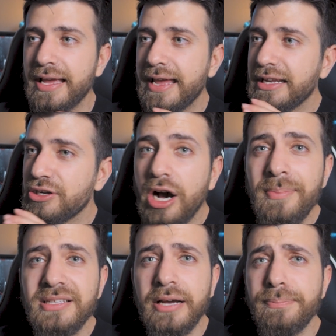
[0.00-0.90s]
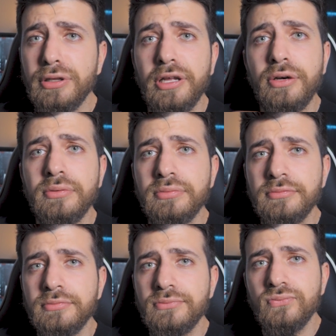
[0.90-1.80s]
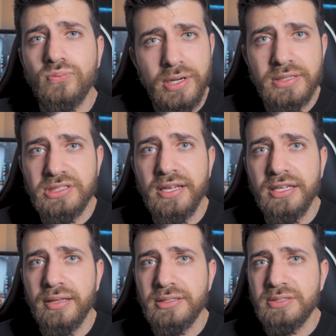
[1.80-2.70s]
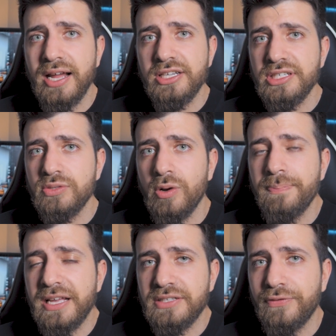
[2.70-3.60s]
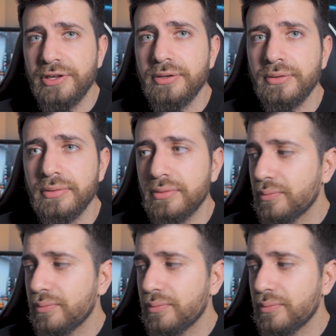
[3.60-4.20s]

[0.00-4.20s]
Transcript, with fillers: and comment down below what studying strategies work best for you,